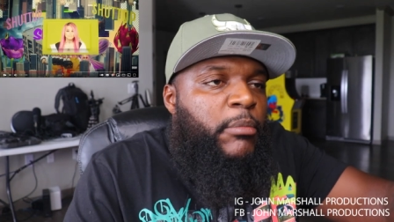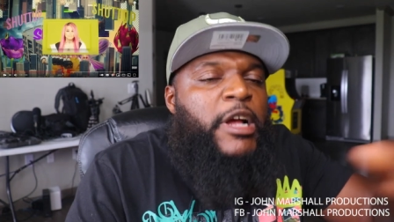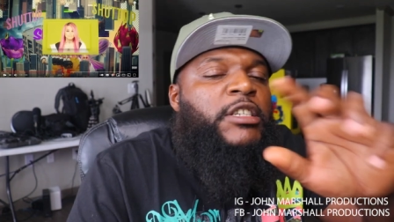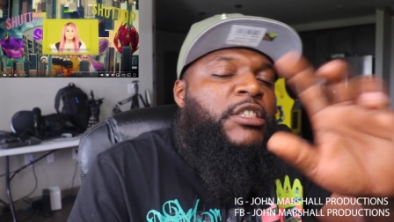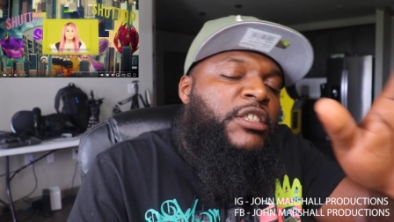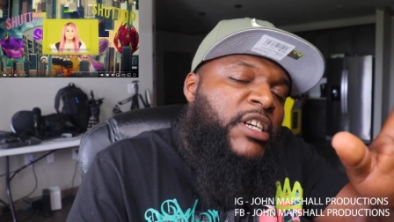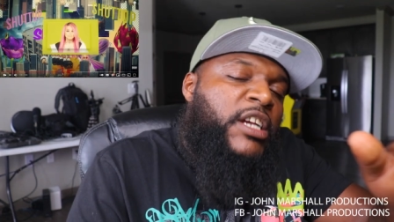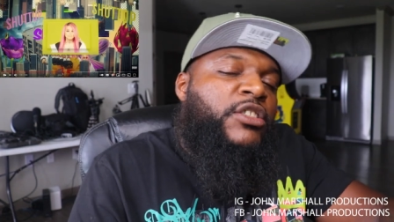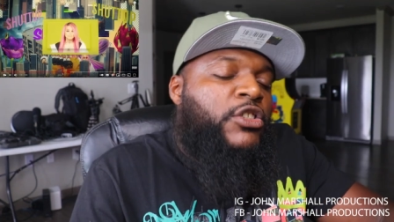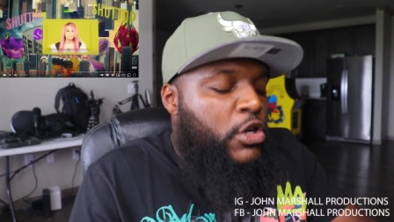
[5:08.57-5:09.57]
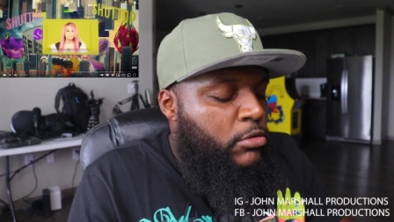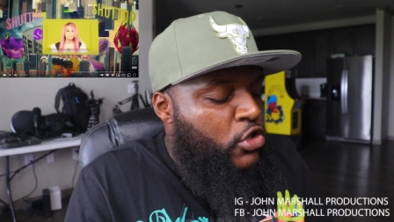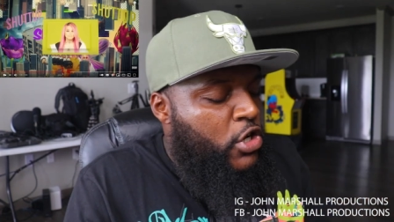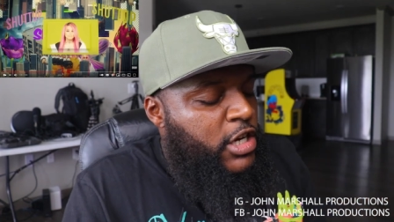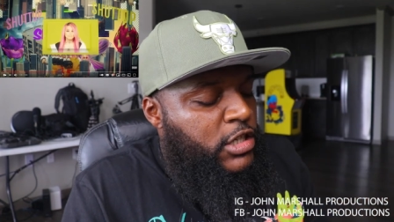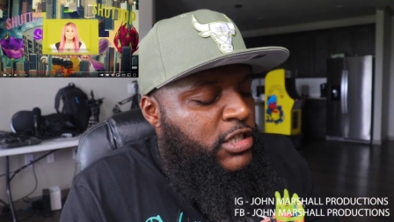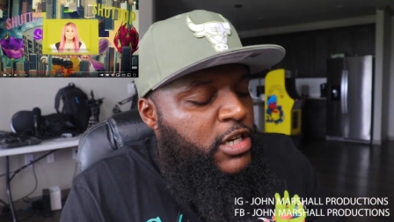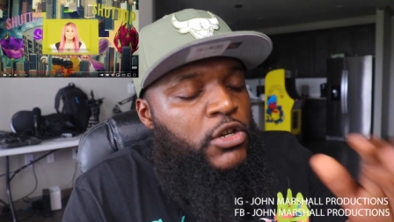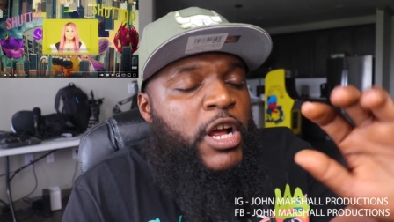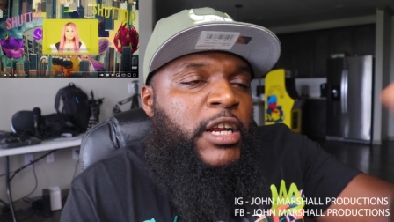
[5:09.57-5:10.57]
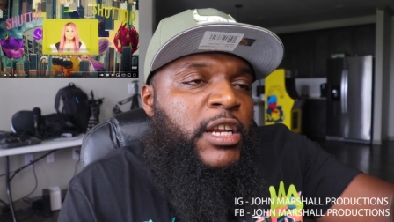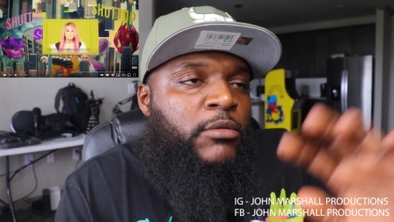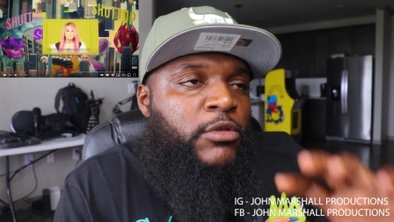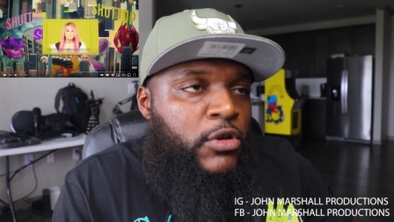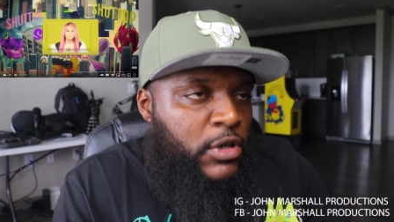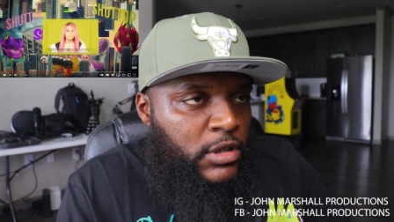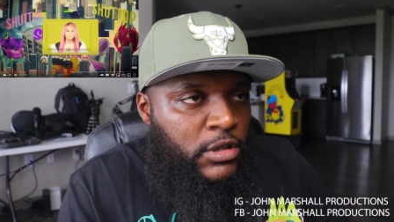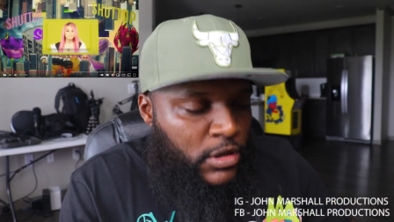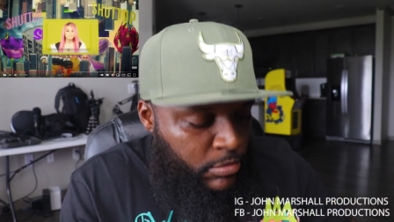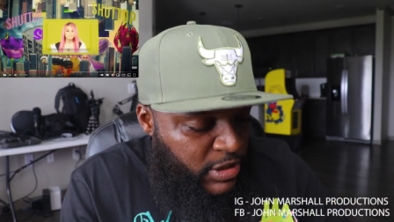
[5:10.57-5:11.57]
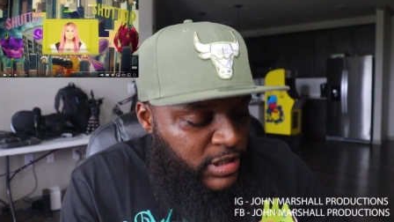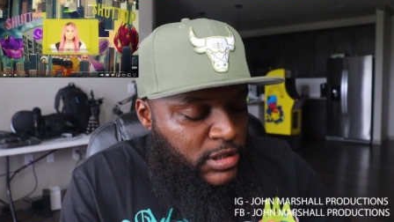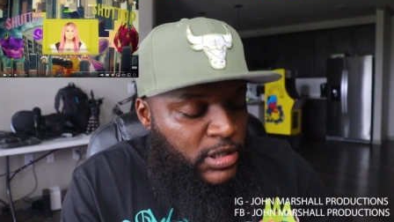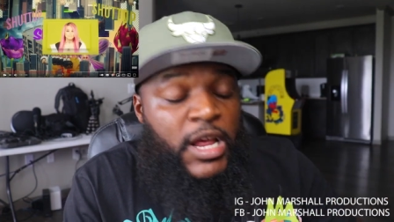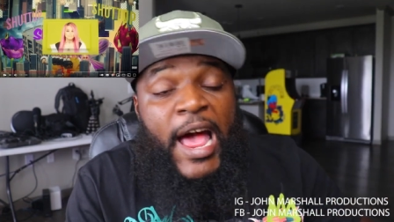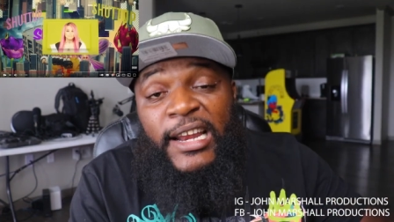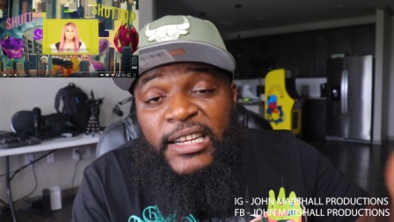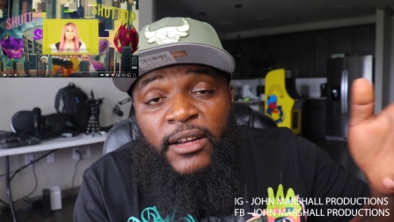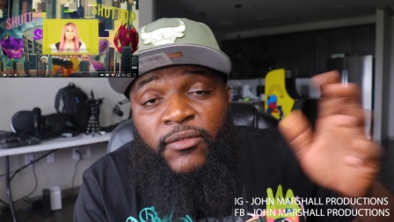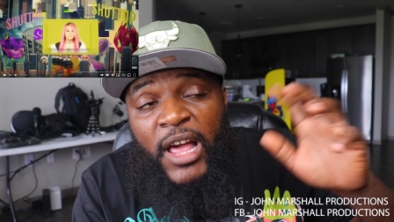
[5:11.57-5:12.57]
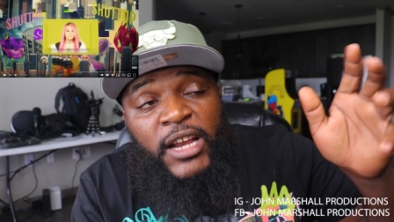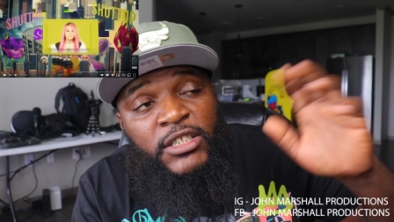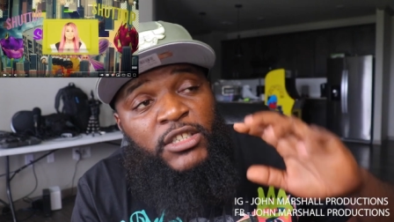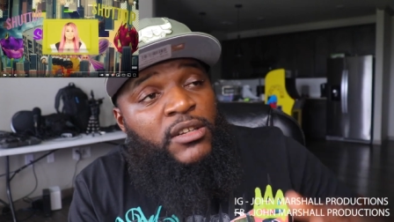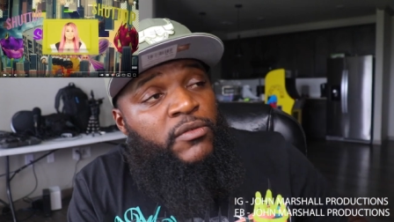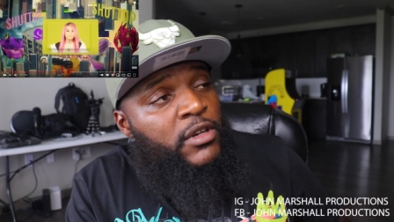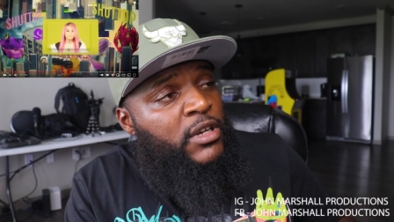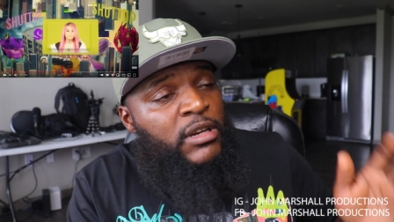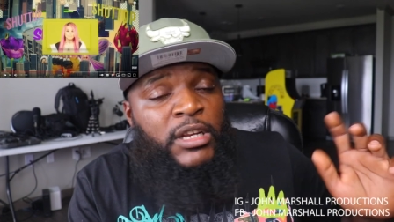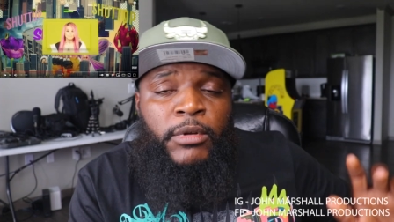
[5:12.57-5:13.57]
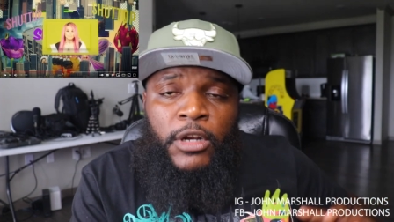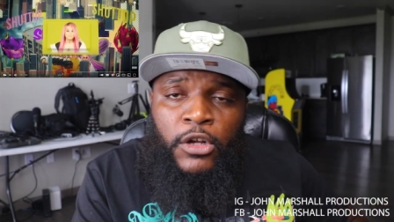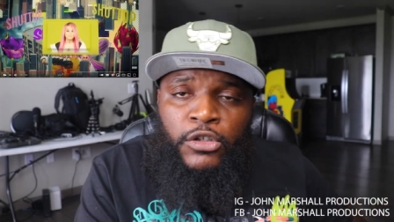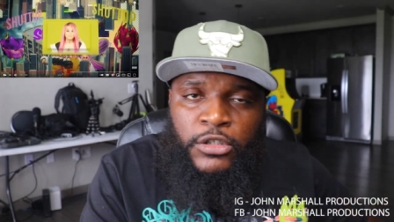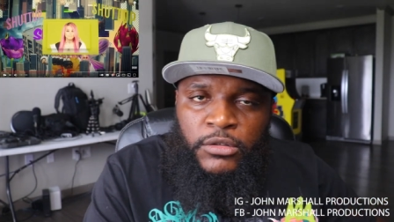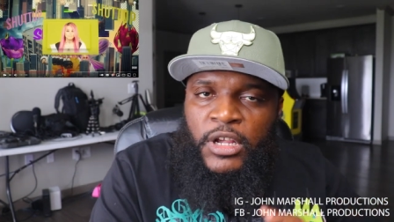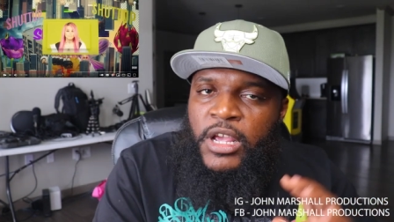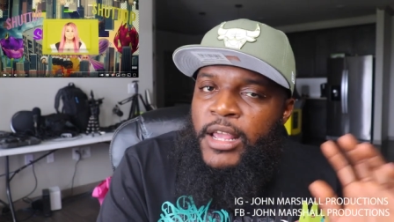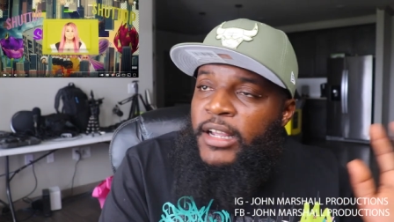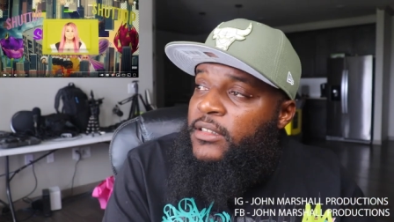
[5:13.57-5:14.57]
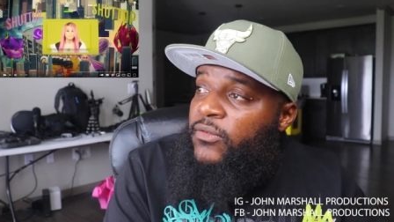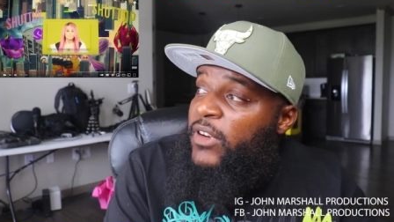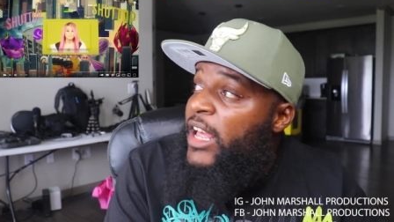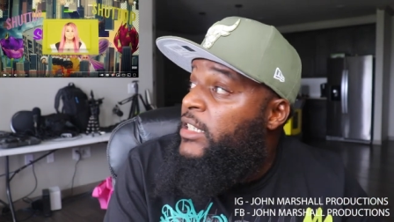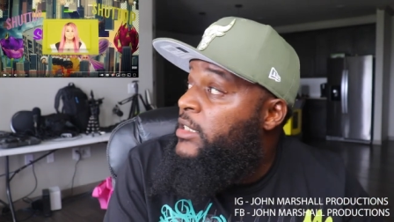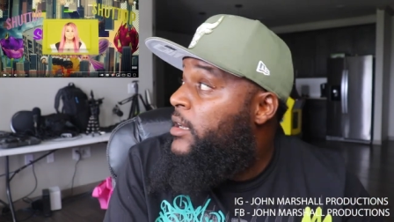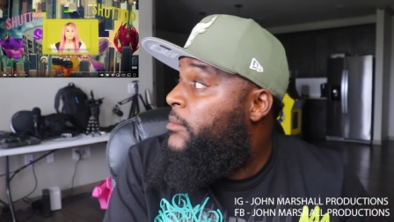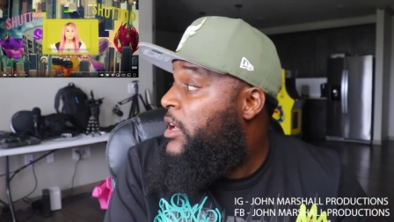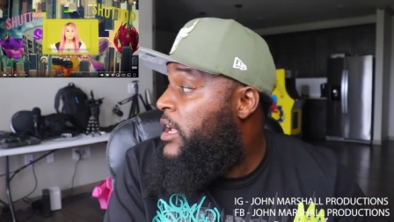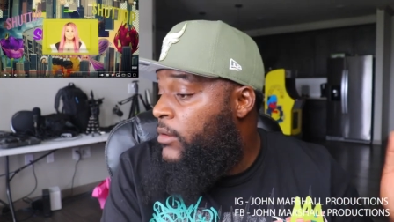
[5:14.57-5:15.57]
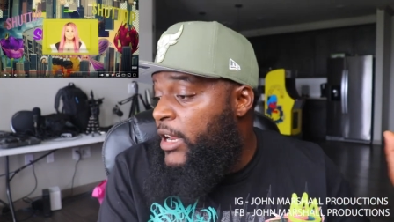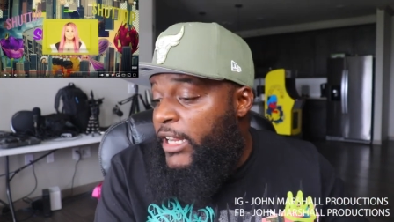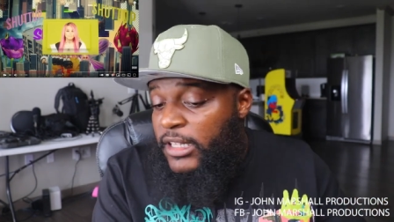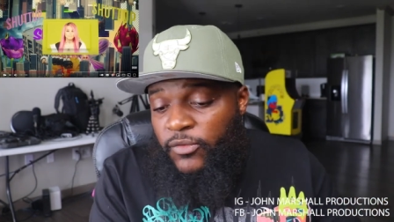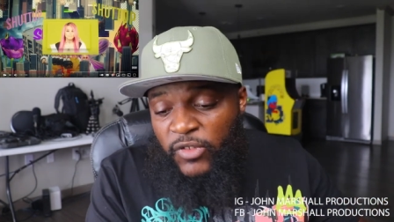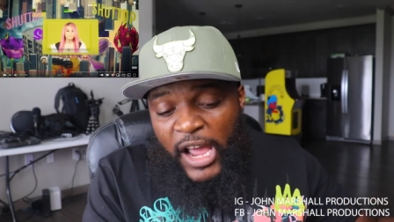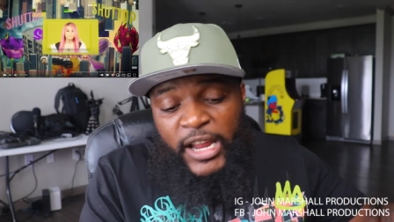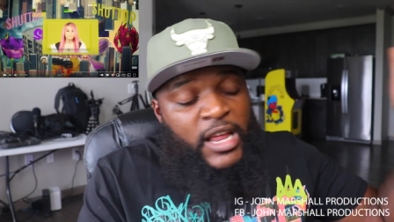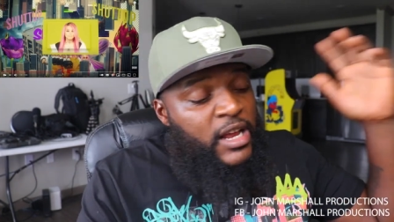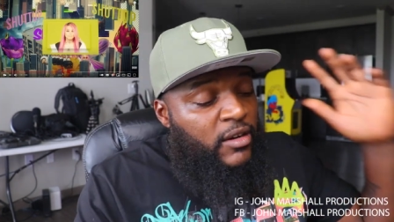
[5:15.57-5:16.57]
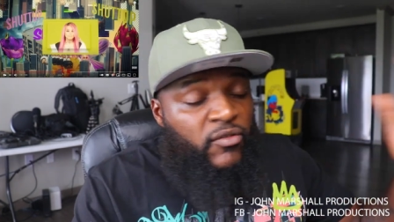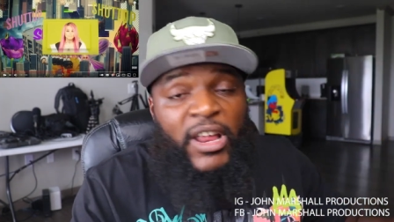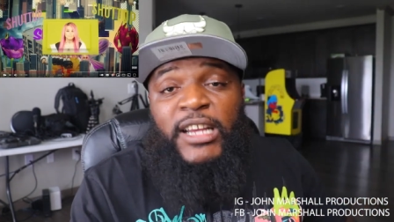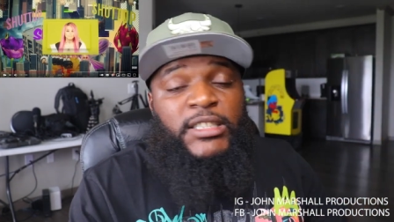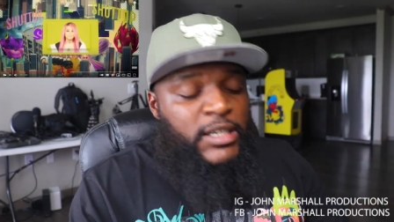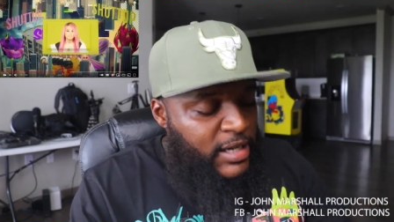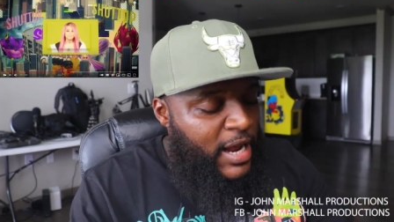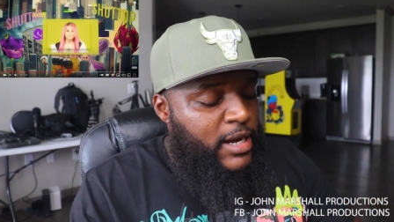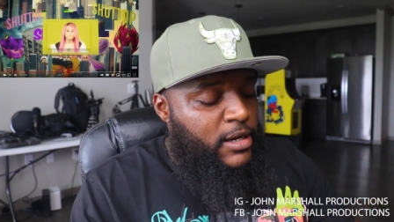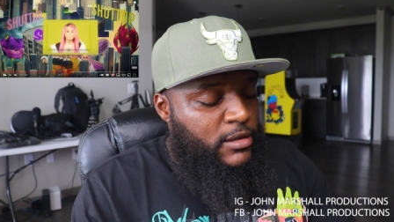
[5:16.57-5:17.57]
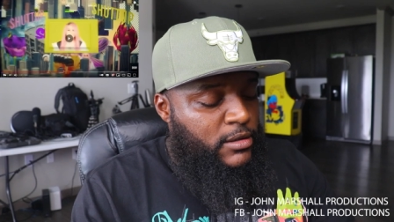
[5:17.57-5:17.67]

But I just need you guys to shut up so I can tell you not to keep doing it. Please. I need that fly to shut the fuck up. Leave me alone too. Because the fly is done. When I get the fly is gonna die.